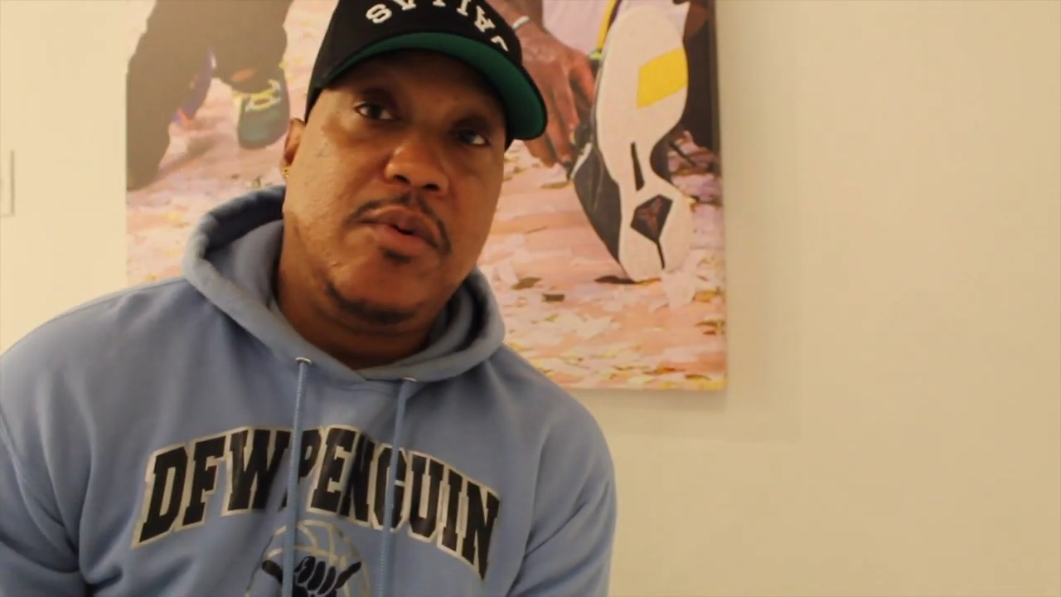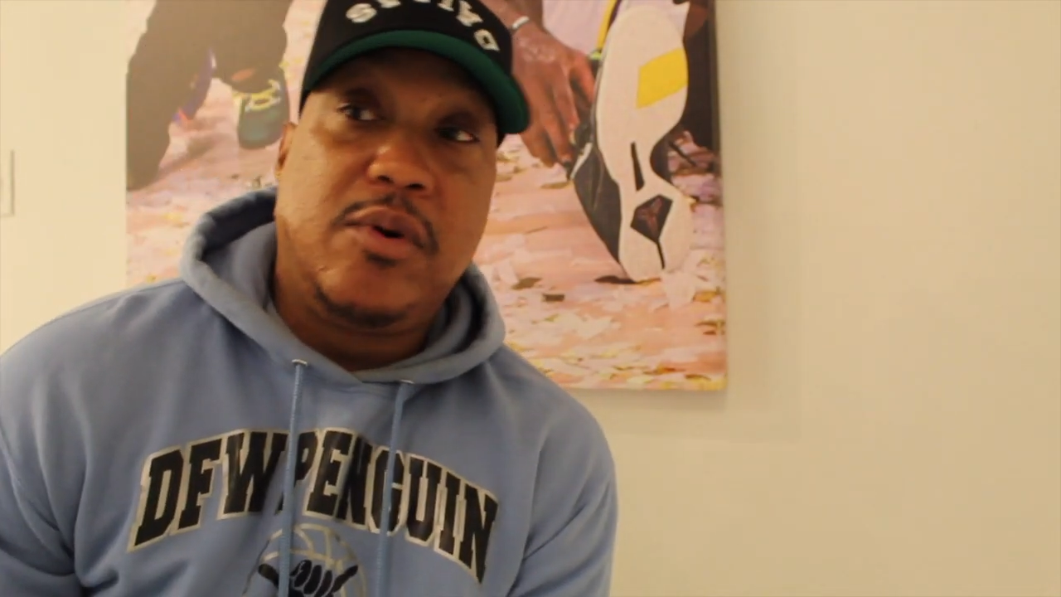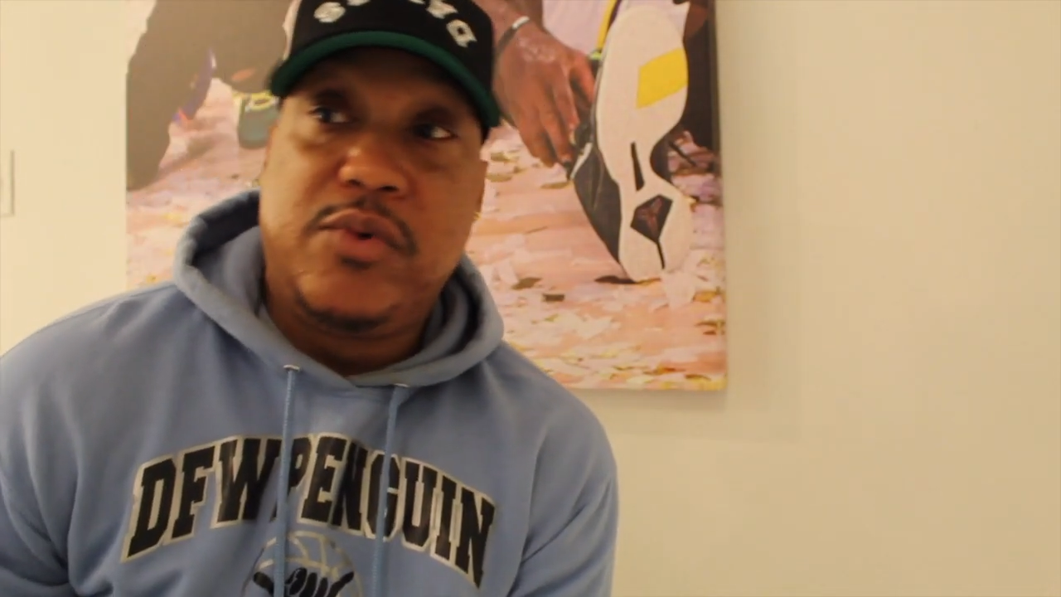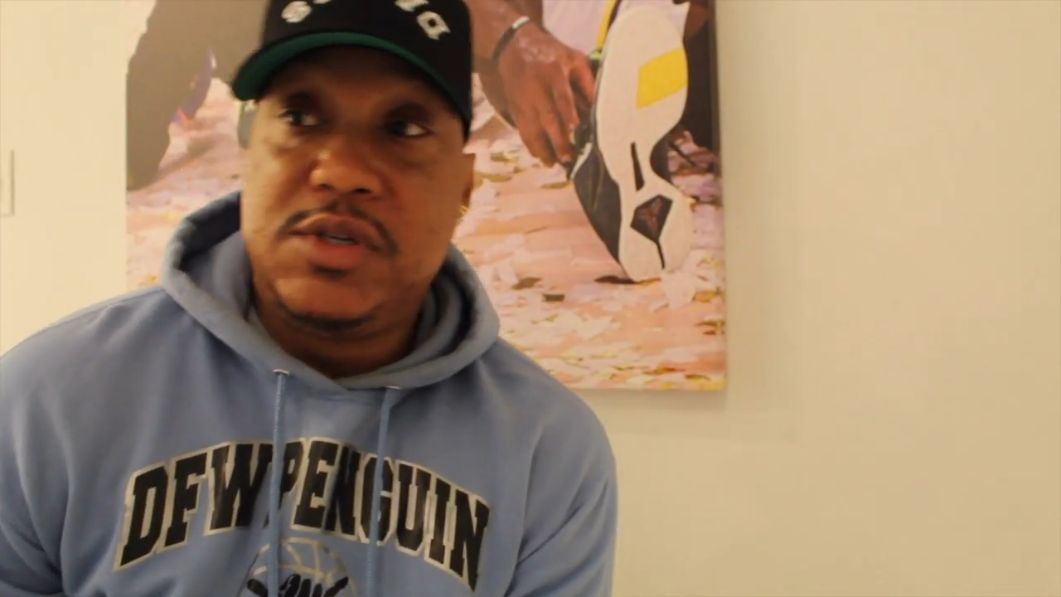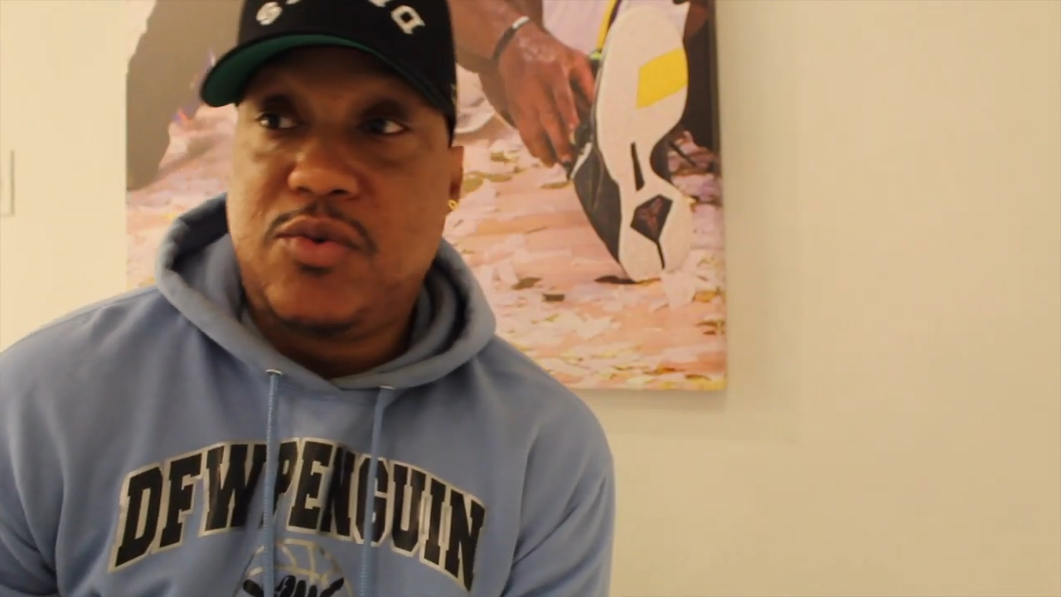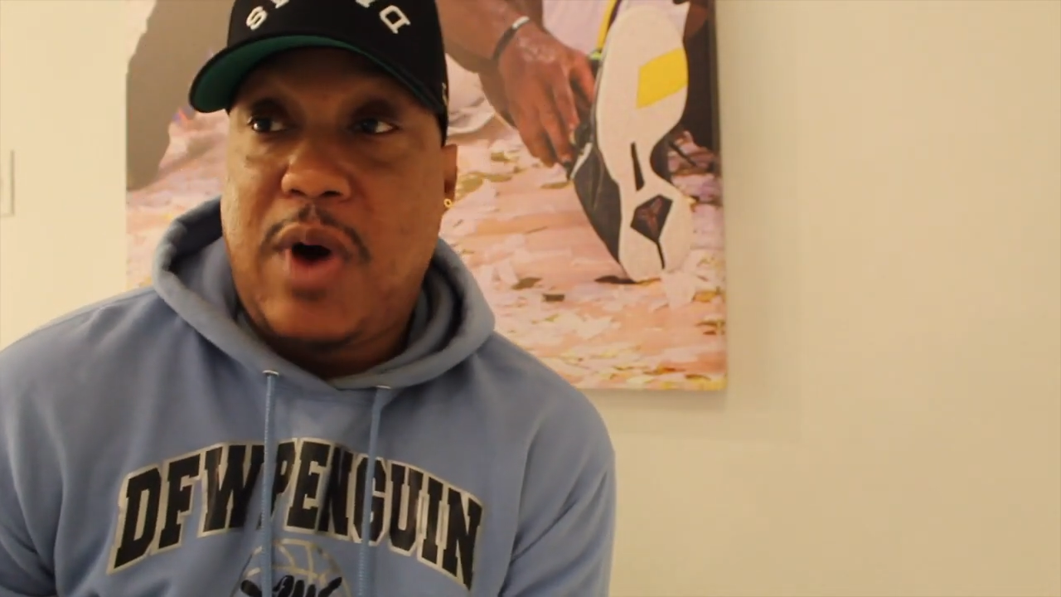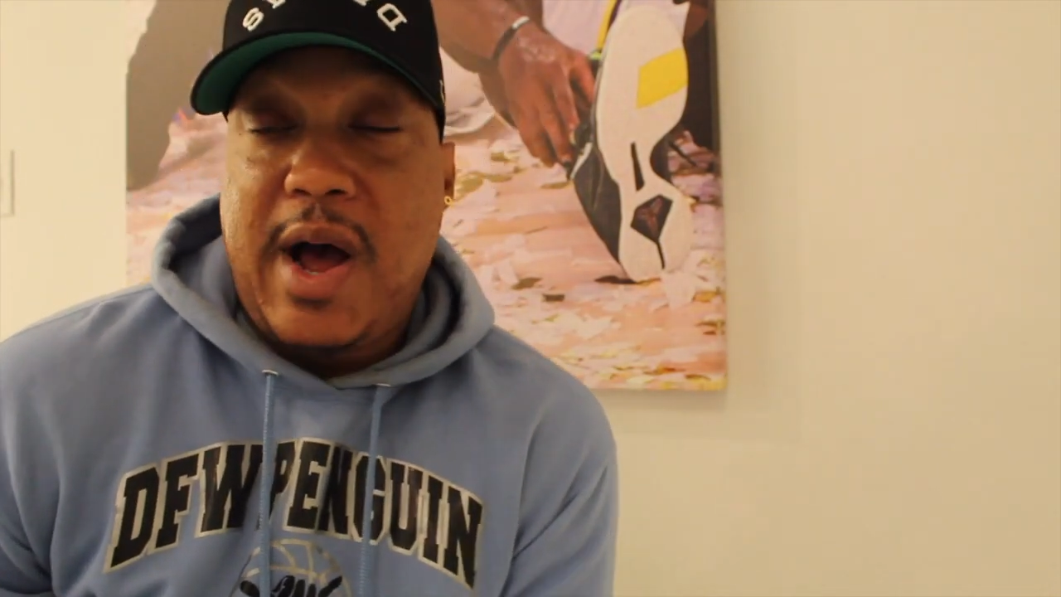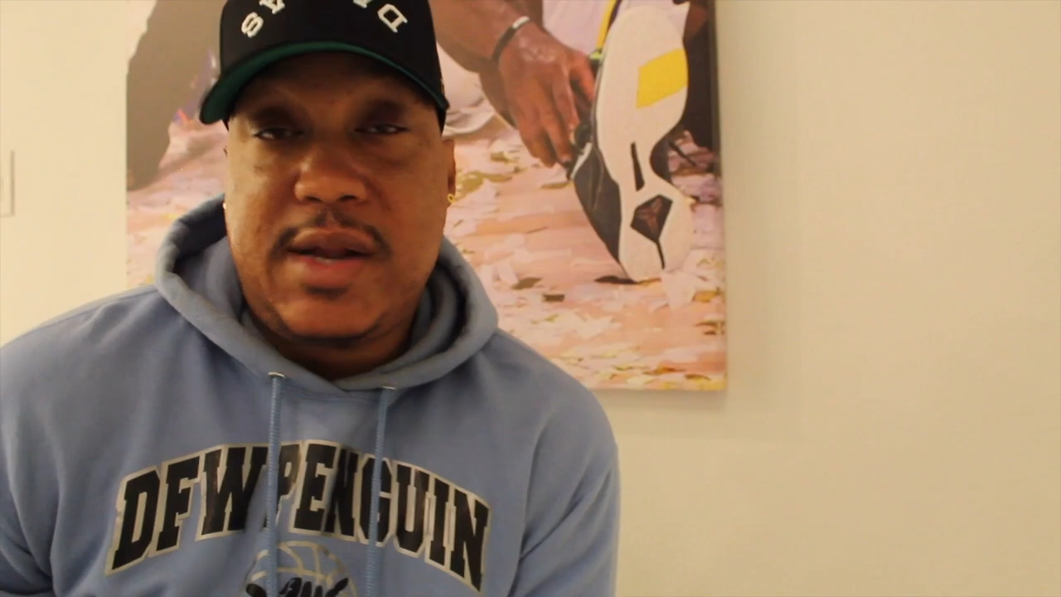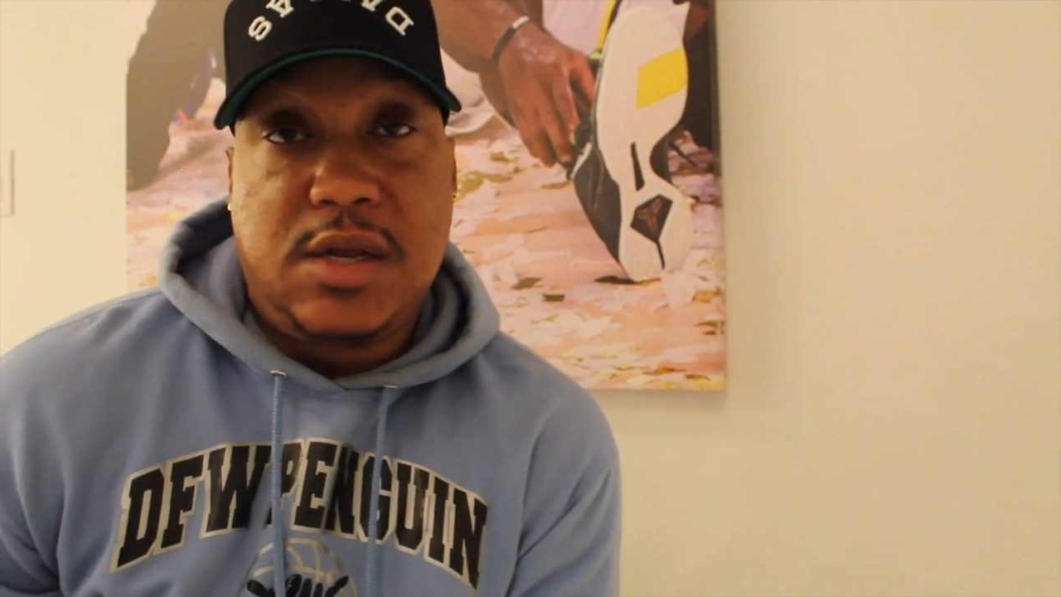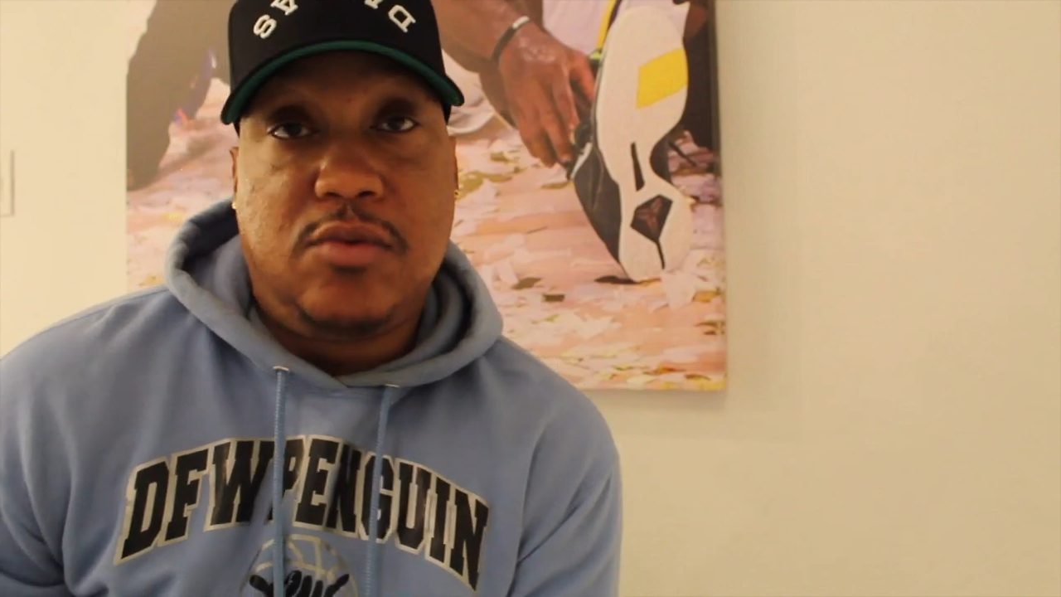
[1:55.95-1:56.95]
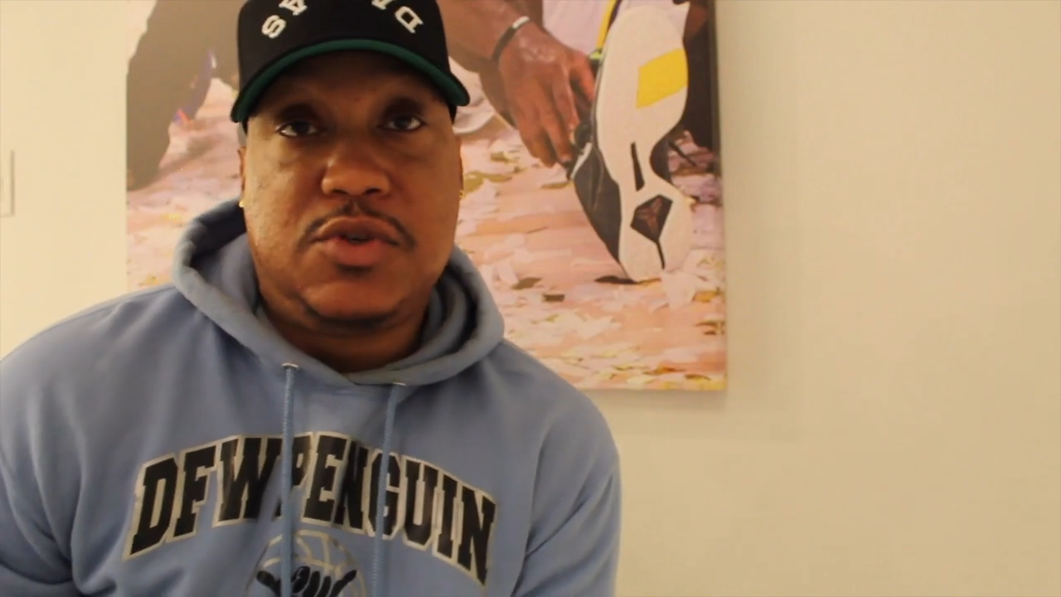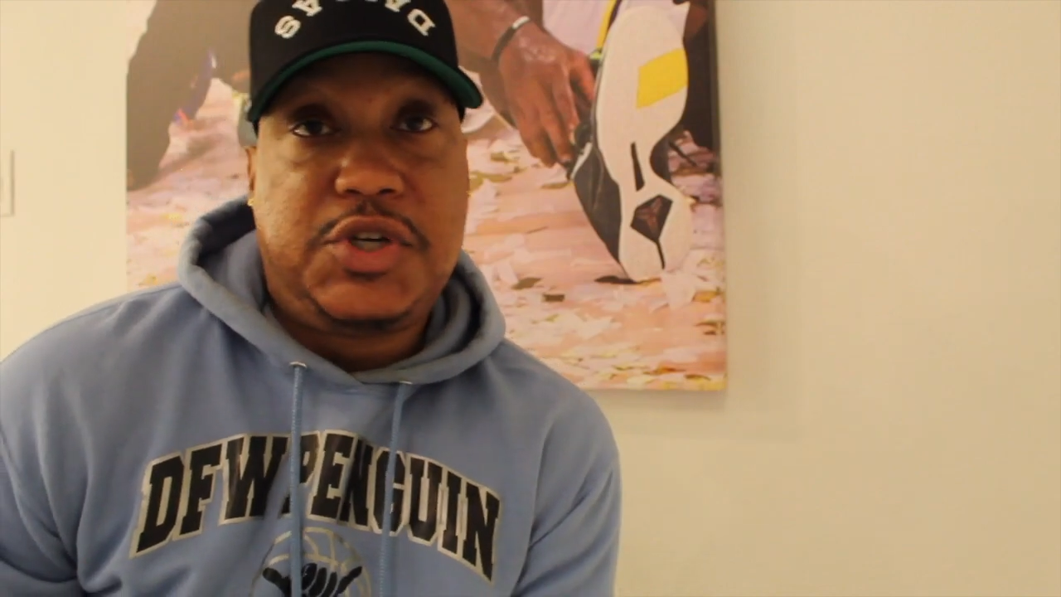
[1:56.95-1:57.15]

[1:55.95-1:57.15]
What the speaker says: one reason why I don't